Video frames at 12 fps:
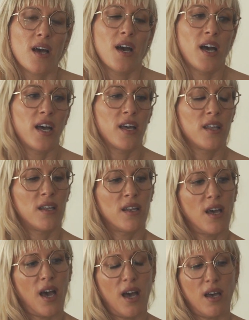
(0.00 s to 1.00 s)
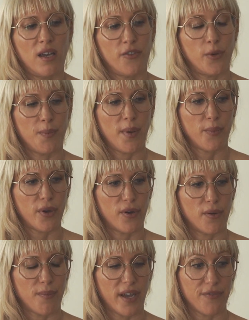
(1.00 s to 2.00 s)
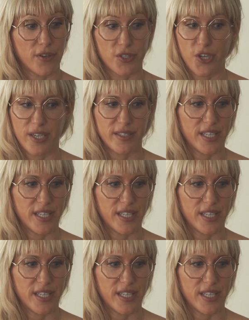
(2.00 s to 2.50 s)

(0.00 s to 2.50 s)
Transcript: And I remember my first grade